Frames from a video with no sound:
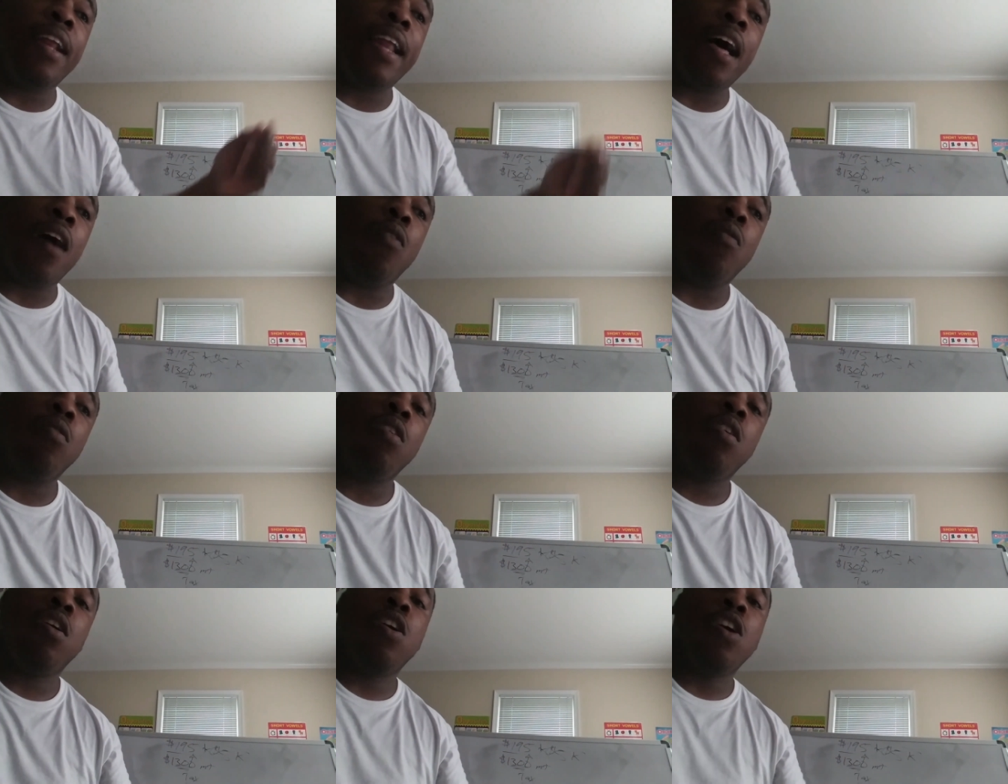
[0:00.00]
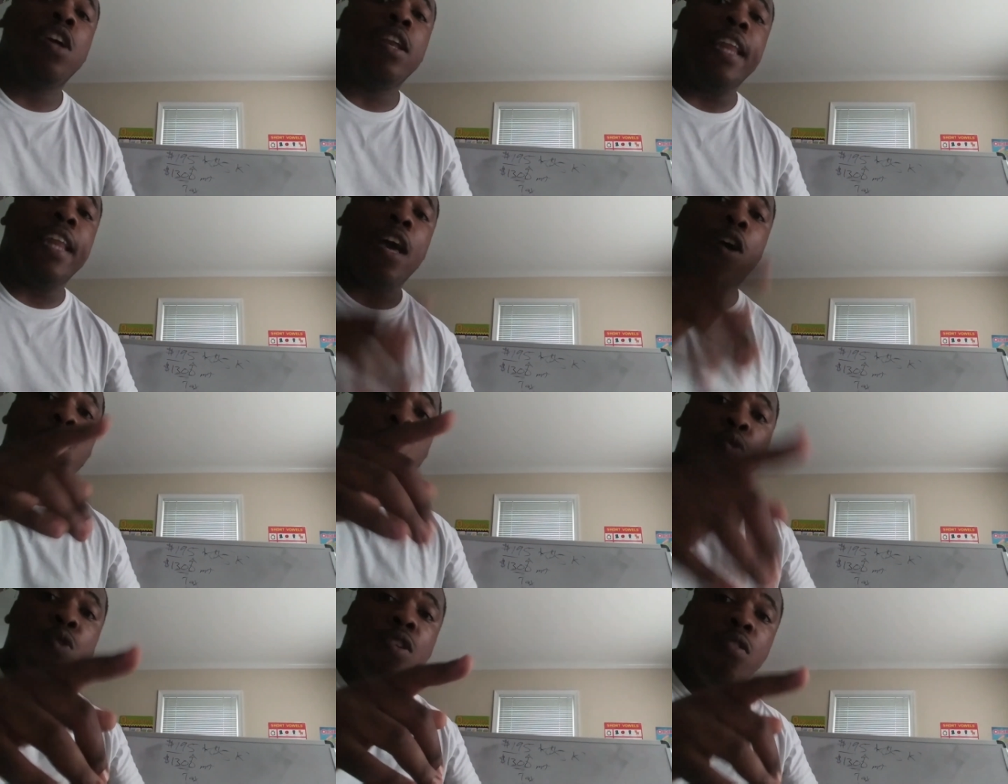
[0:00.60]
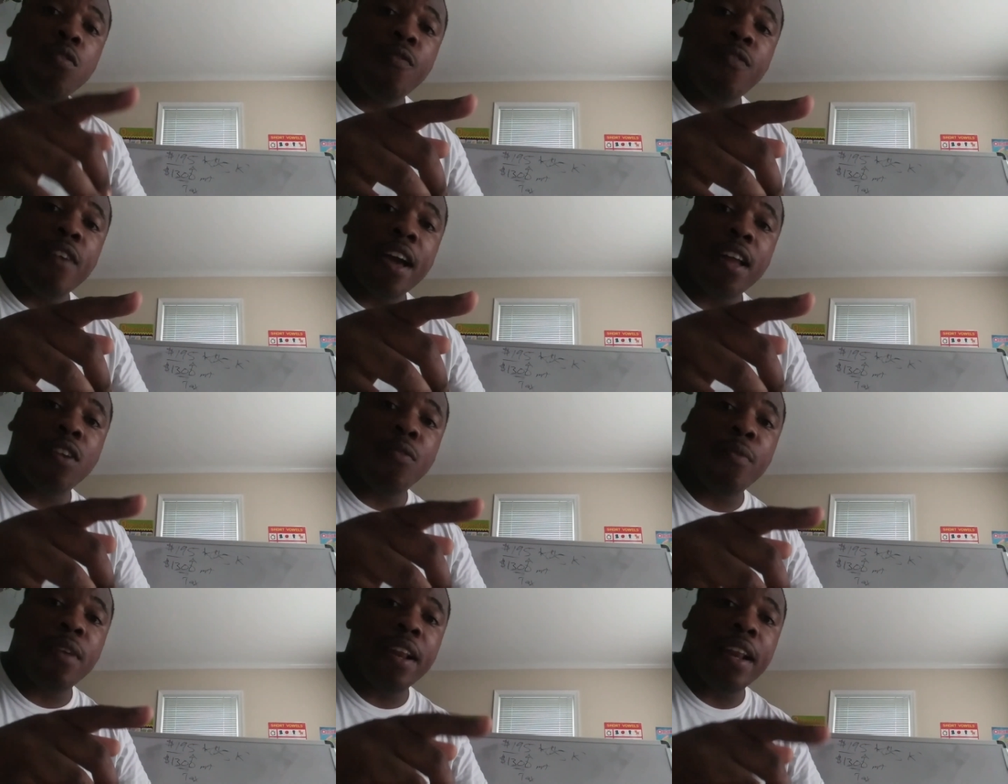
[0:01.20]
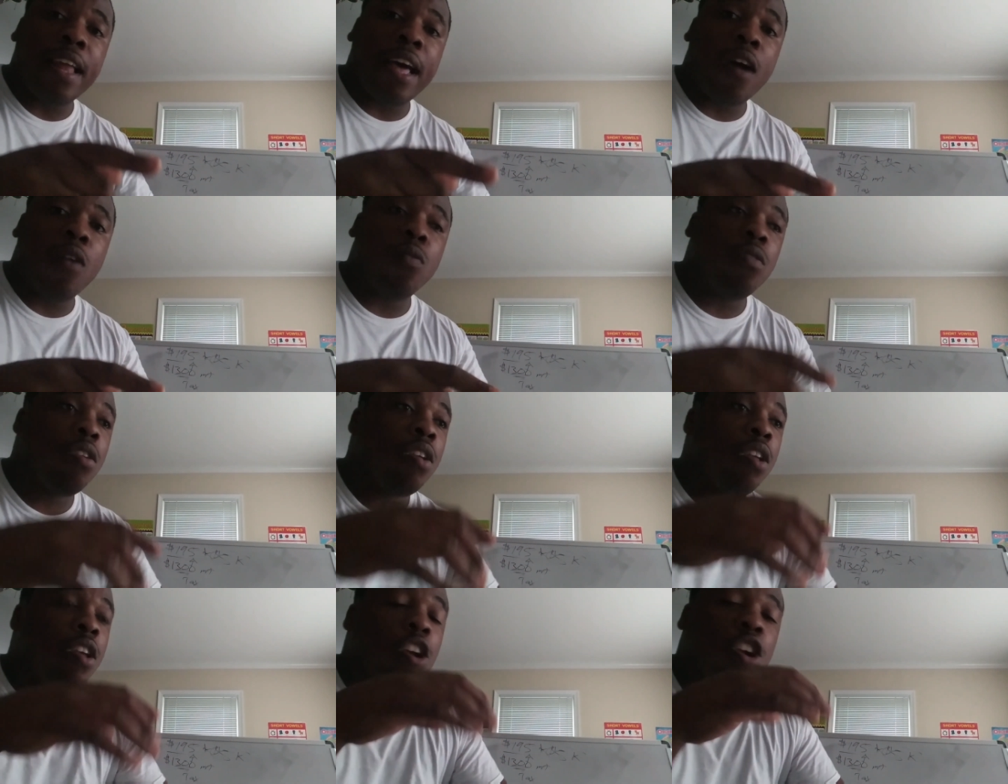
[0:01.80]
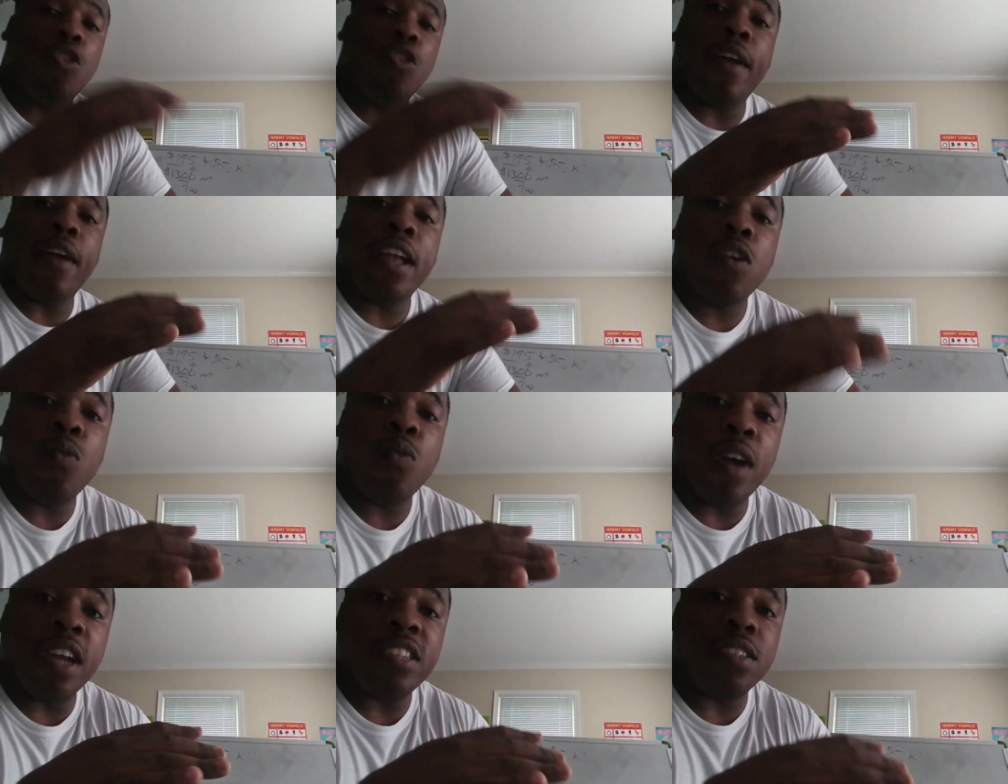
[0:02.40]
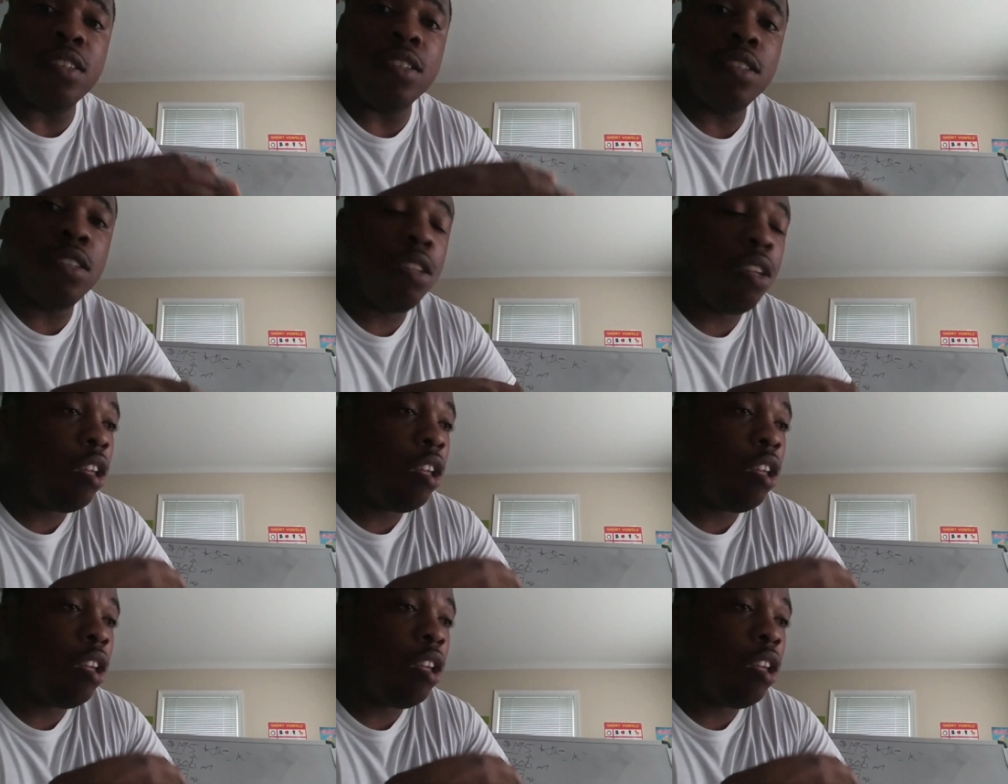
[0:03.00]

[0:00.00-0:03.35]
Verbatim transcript: it out. Now, who do you find to rent it out? Great question.